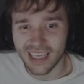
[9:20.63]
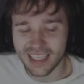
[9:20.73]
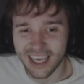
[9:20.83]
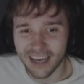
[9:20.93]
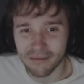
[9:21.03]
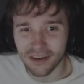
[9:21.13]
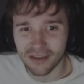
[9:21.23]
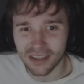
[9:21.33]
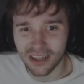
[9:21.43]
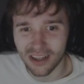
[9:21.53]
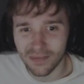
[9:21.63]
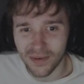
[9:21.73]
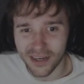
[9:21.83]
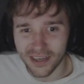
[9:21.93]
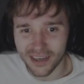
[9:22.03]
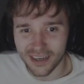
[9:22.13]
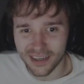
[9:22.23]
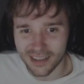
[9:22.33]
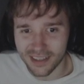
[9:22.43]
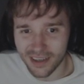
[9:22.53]
It's Hypno's Lullaby,
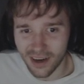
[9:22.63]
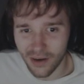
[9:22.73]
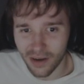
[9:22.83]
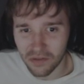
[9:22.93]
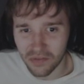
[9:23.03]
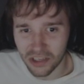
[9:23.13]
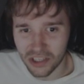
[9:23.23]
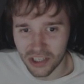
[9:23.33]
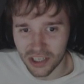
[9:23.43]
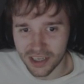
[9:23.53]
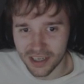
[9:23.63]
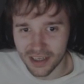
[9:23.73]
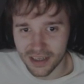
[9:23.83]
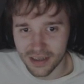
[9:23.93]
guys. Oh, I love this shit.